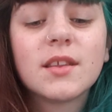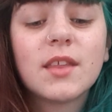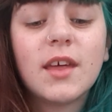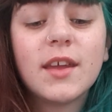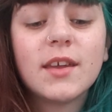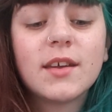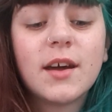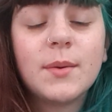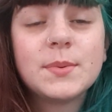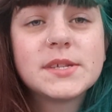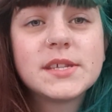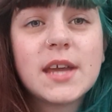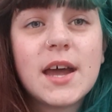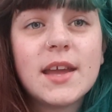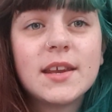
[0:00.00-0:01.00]
Like, I was
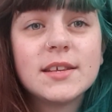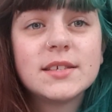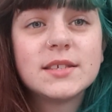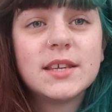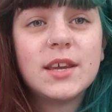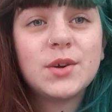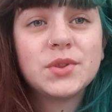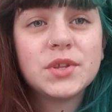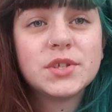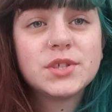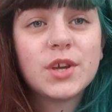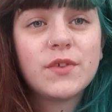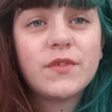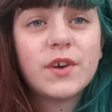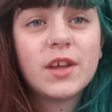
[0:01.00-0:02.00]
sat in a seat on the
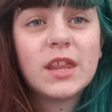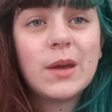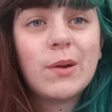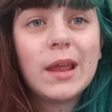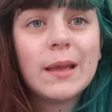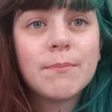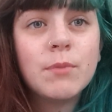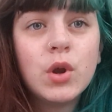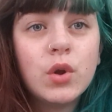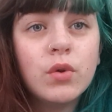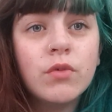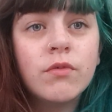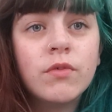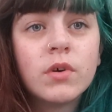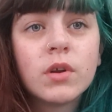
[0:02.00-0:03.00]
sofa and they were like,
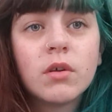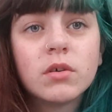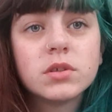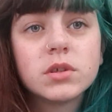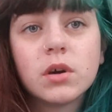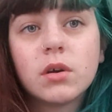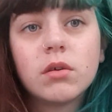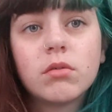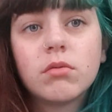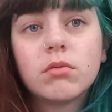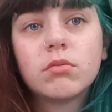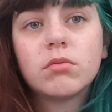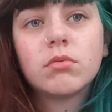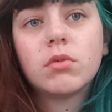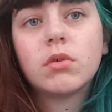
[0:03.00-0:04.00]
move. And I was like,
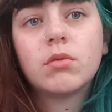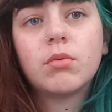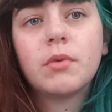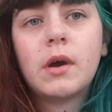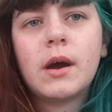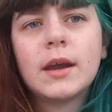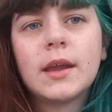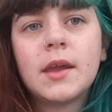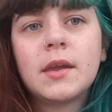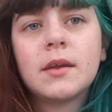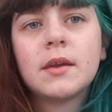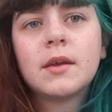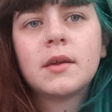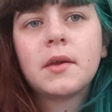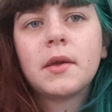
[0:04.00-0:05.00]
why?
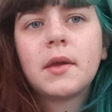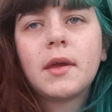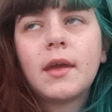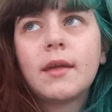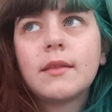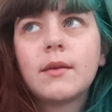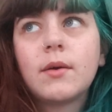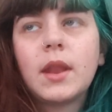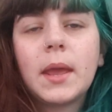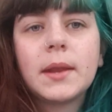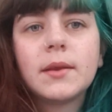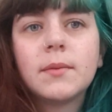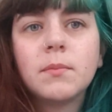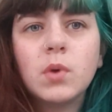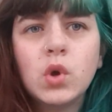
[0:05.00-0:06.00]
And they were like,
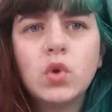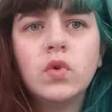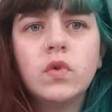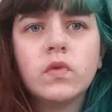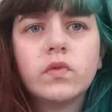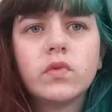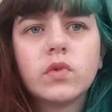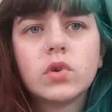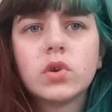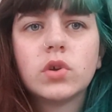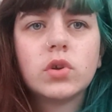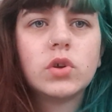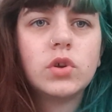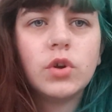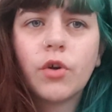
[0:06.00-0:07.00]
move.
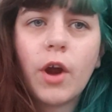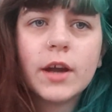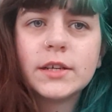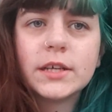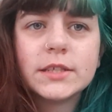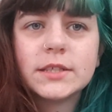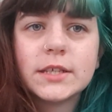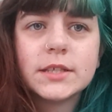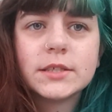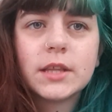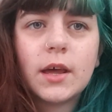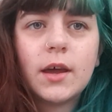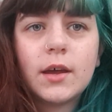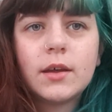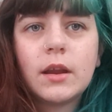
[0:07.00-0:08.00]
Your granddad sits
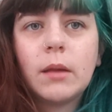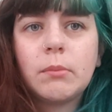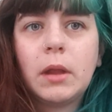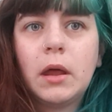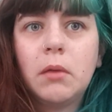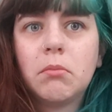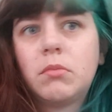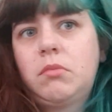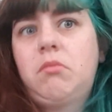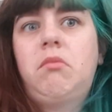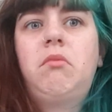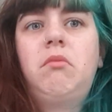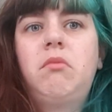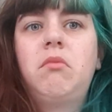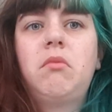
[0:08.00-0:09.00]
there. And I'm like,
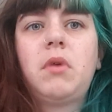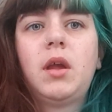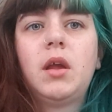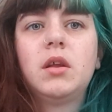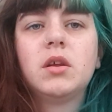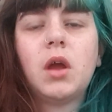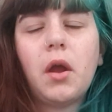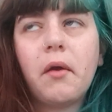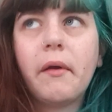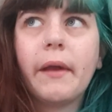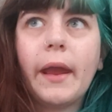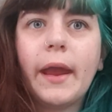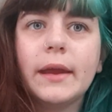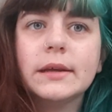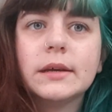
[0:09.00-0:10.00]

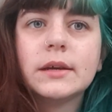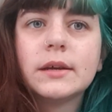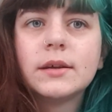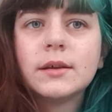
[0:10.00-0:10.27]
okay.